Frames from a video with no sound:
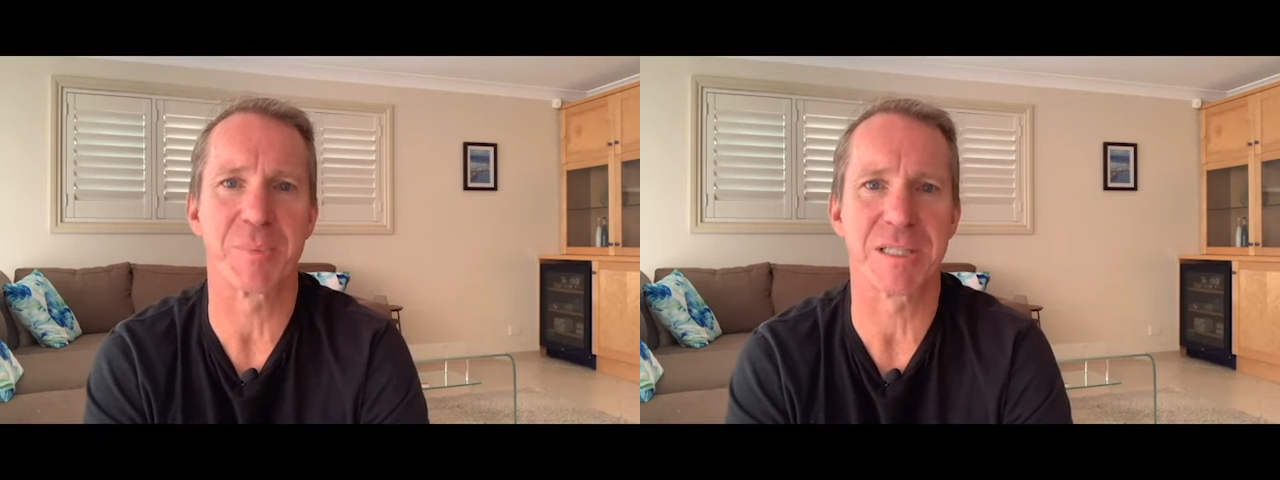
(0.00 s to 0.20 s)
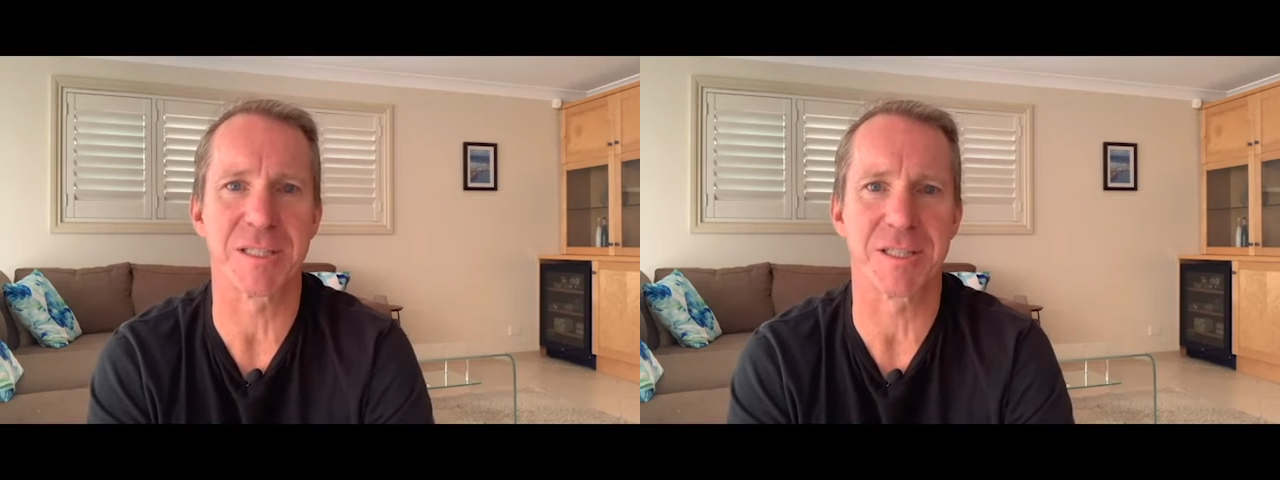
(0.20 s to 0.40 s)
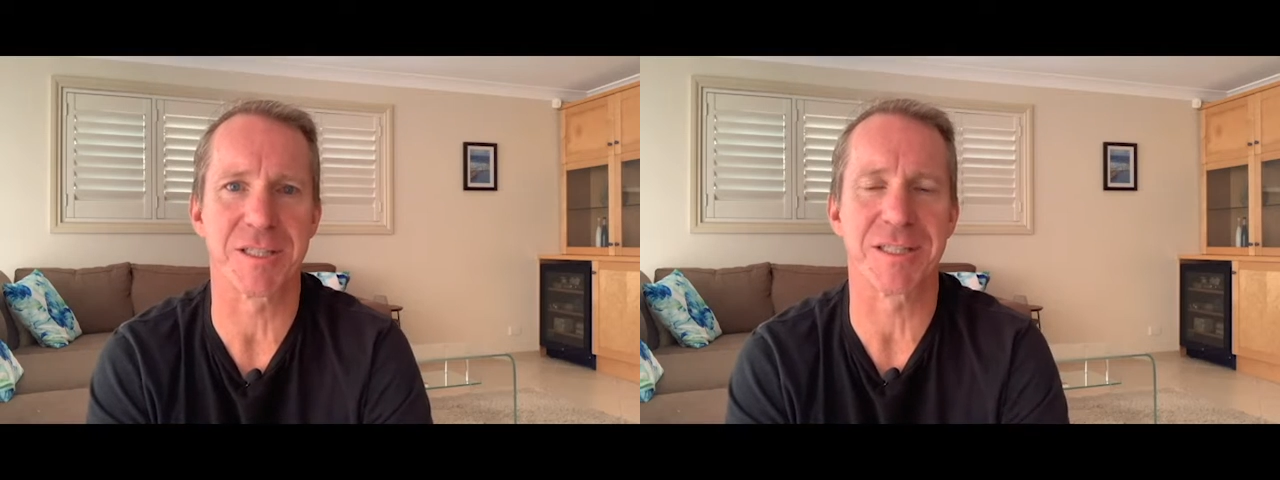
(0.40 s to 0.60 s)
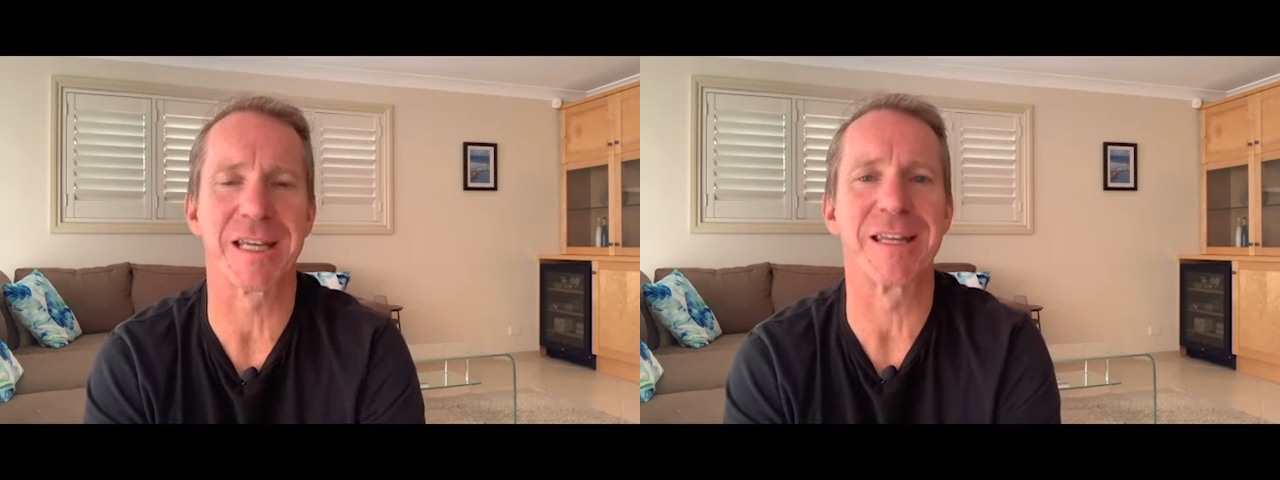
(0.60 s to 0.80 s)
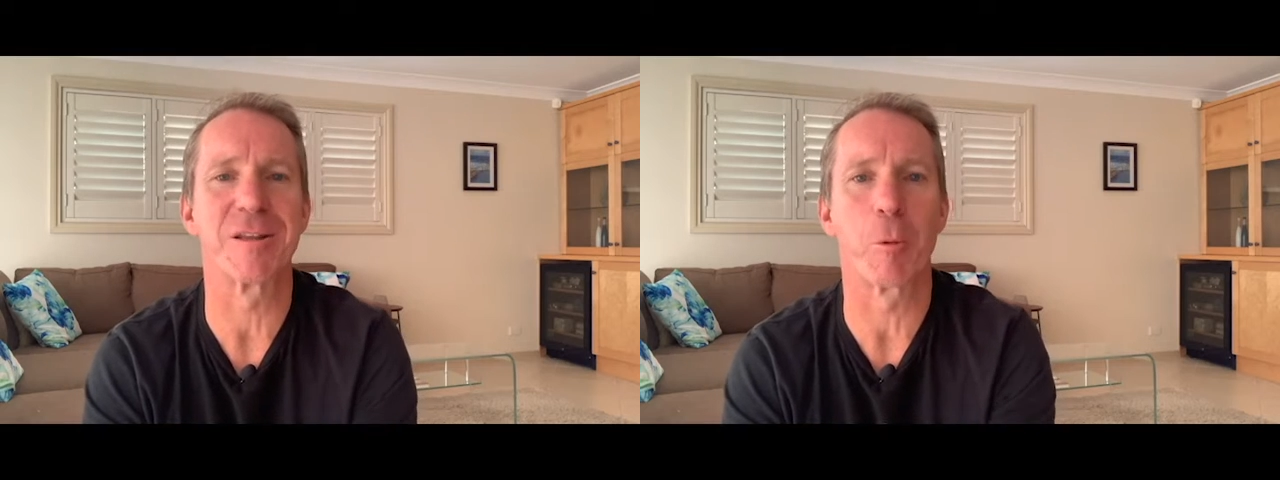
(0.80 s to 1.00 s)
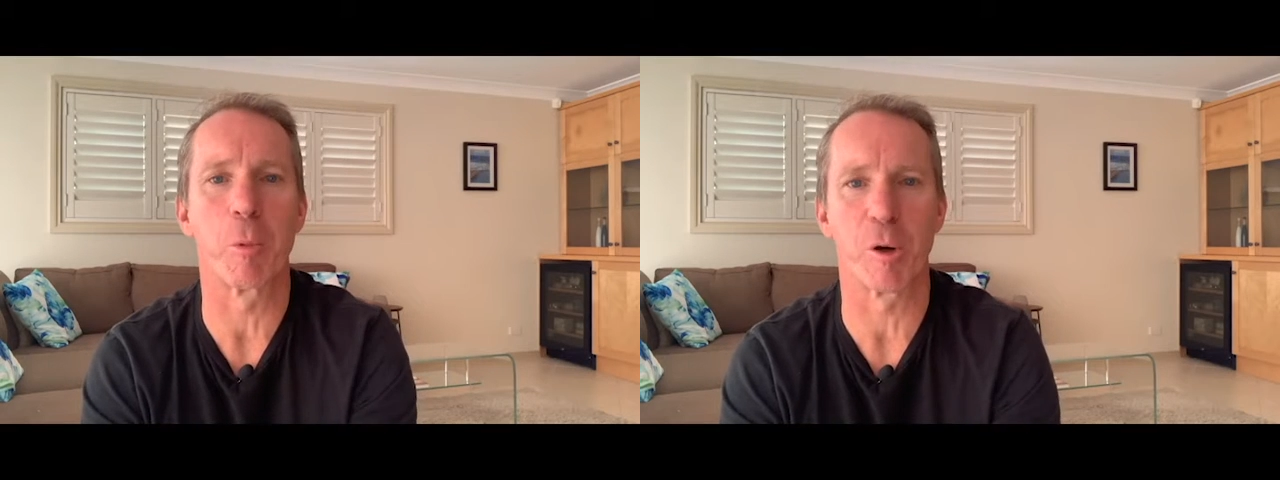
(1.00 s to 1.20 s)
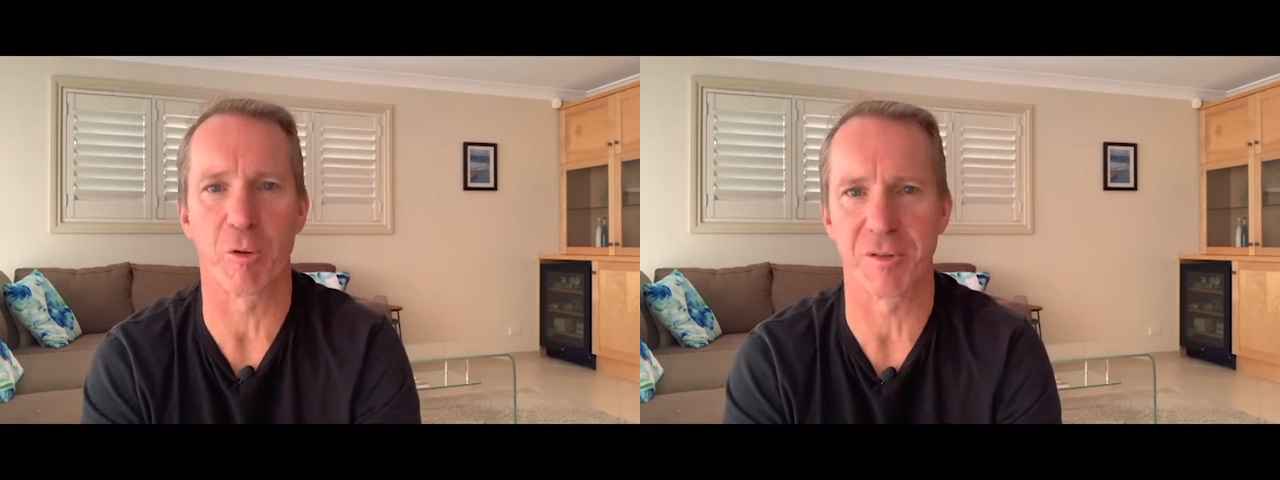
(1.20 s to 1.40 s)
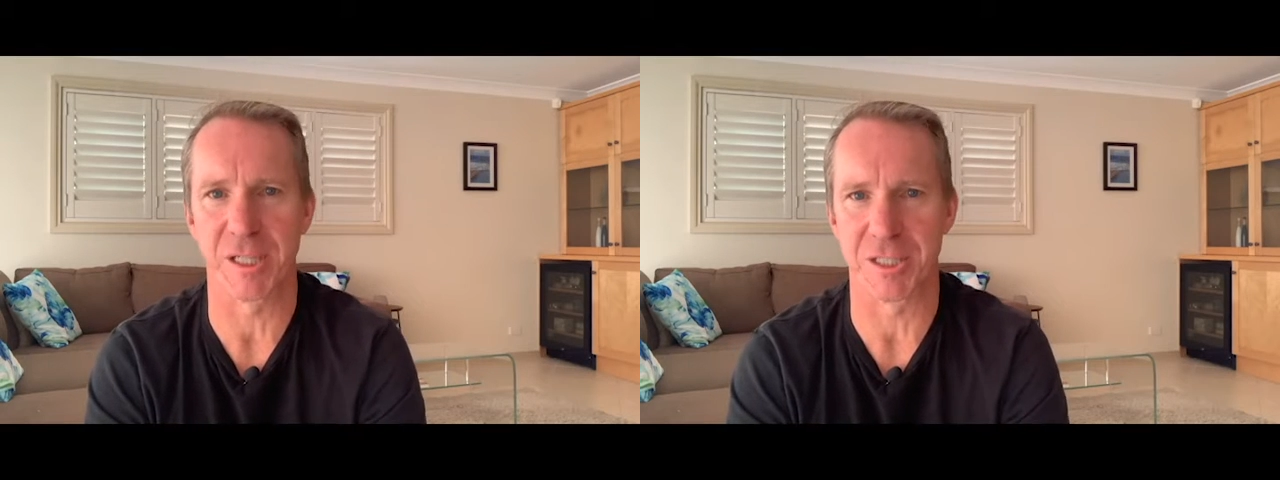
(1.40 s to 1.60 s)
businesses in the
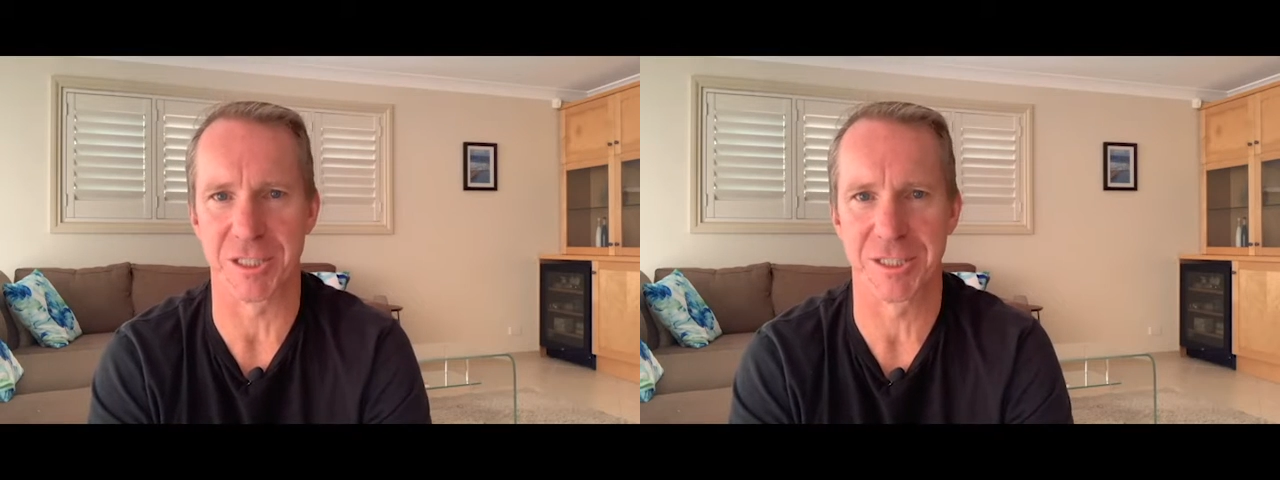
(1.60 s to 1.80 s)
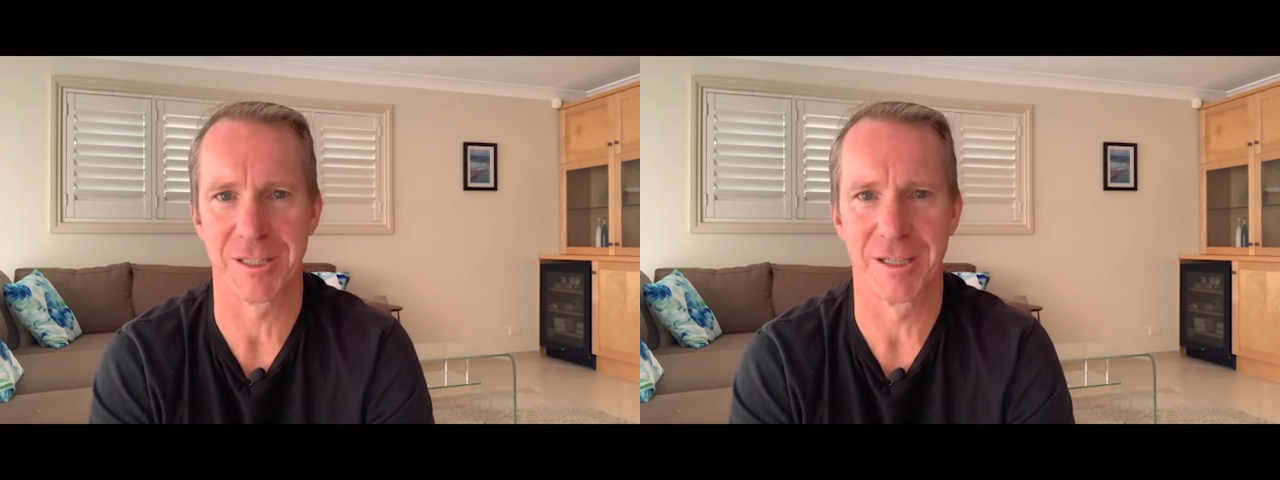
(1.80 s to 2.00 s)
wealth niche.